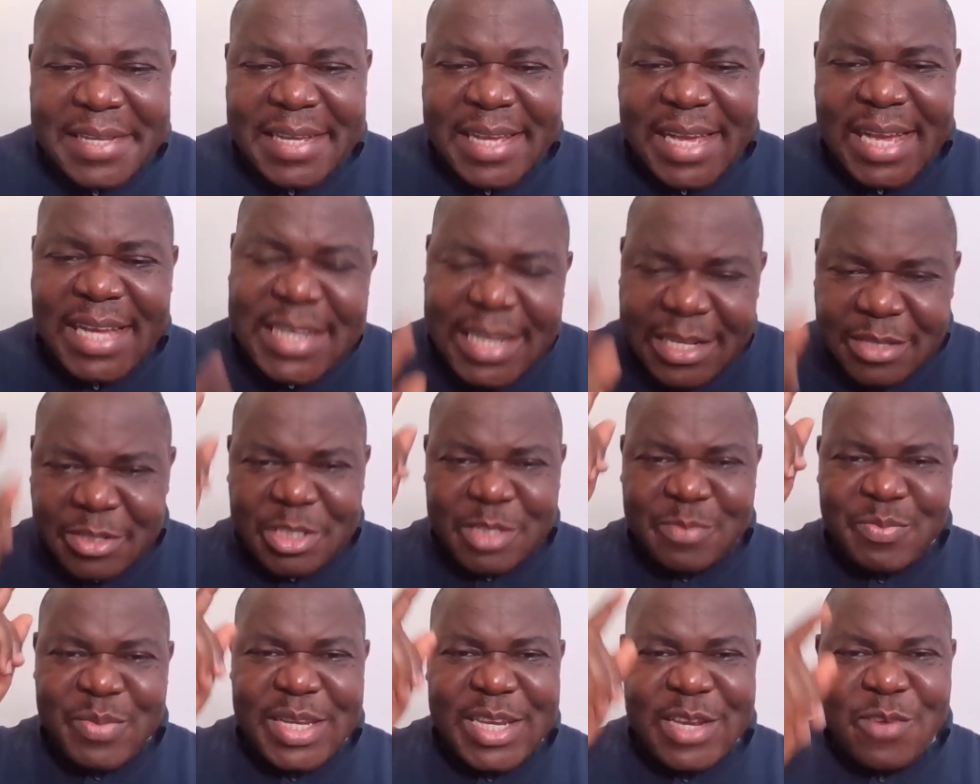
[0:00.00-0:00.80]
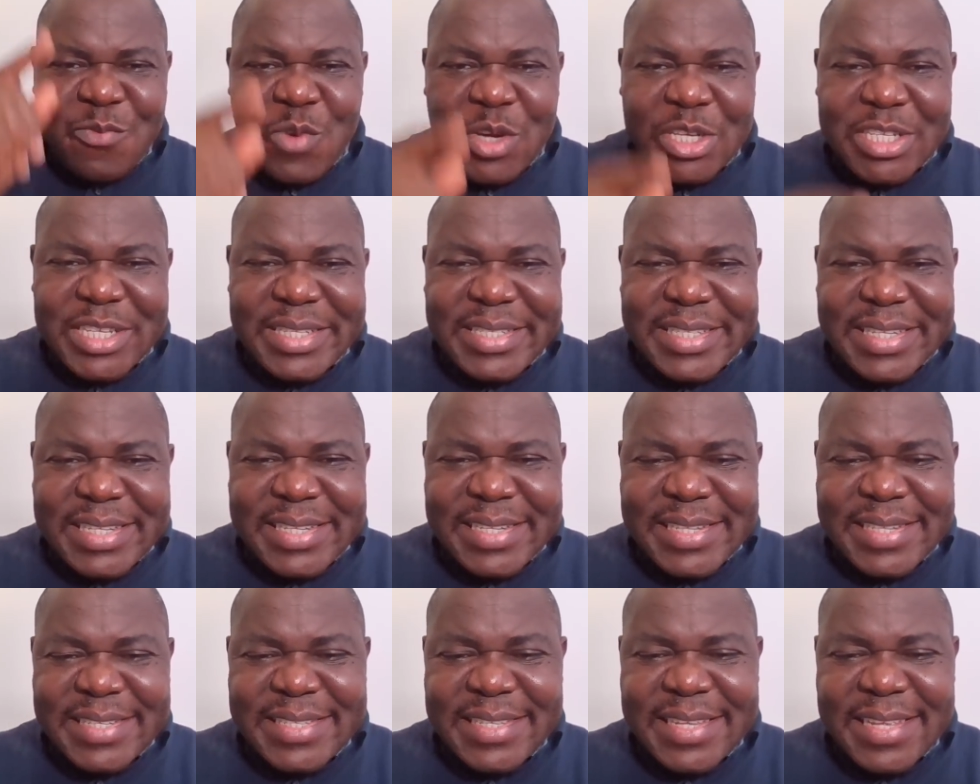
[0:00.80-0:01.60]
and let us meet in Washington,
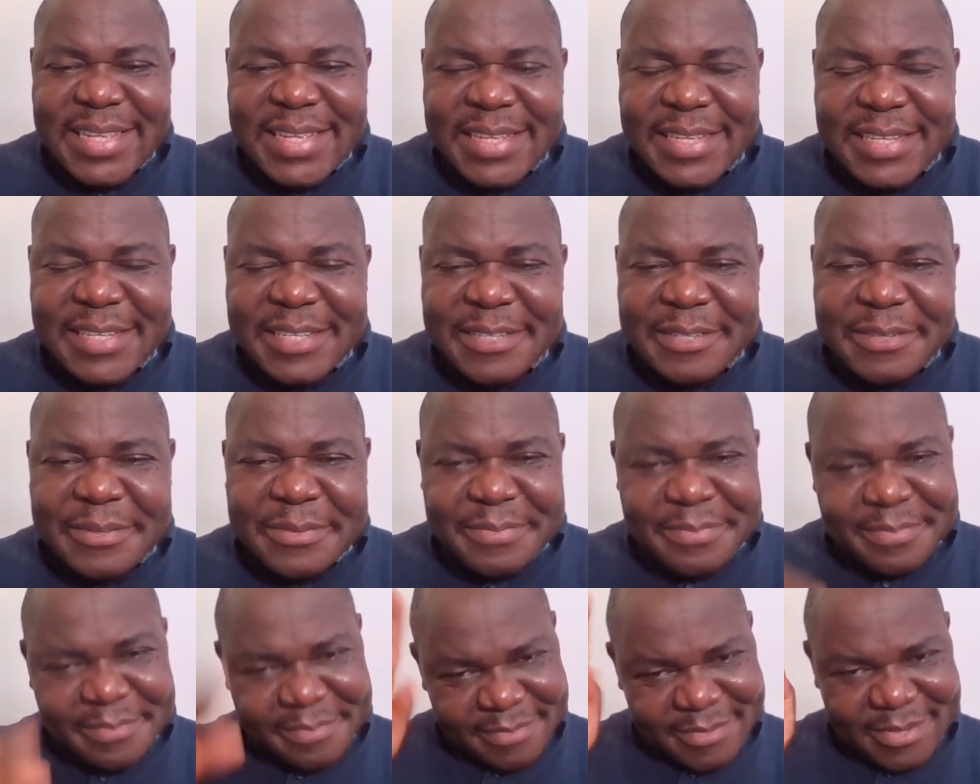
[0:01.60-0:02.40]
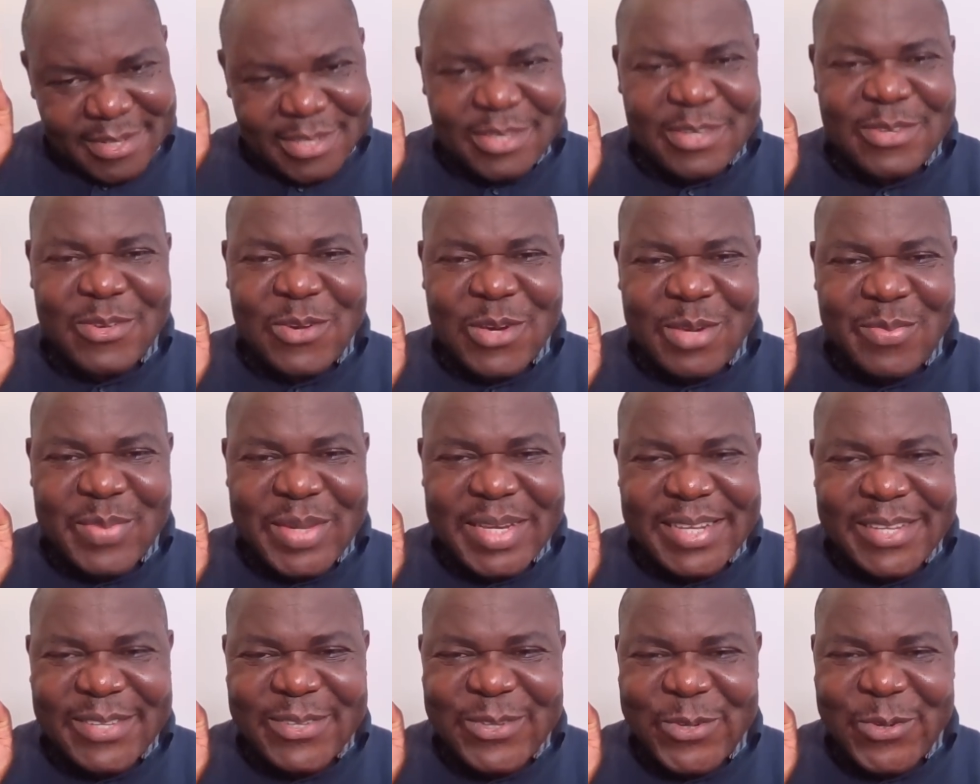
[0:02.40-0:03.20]
D.C. To God be
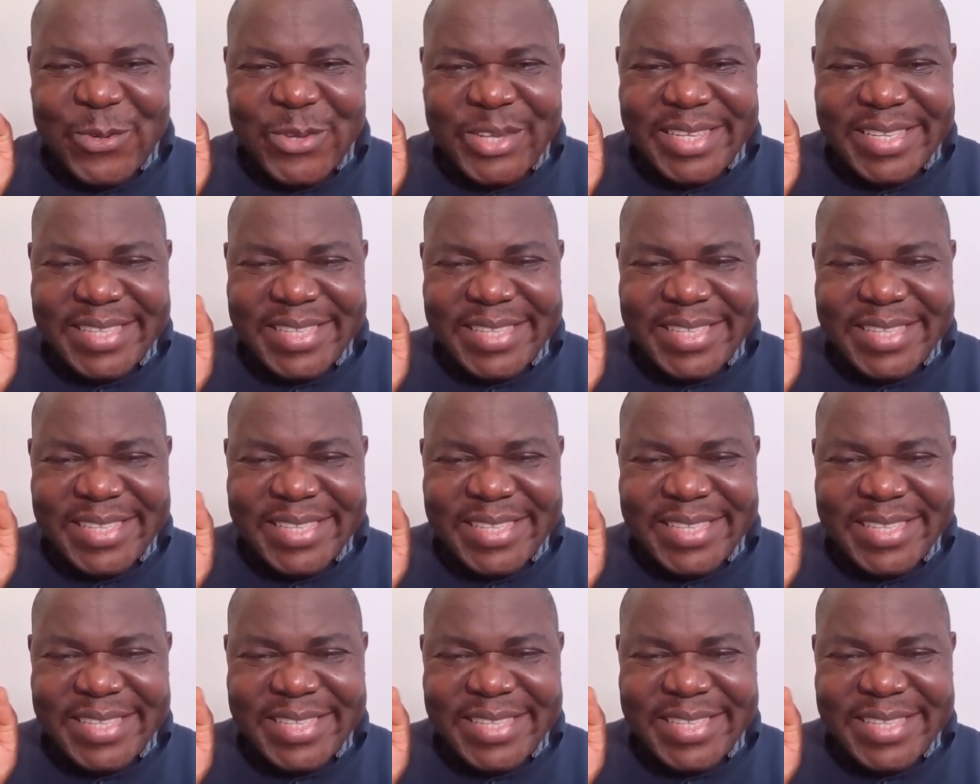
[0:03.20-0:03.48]
the glory.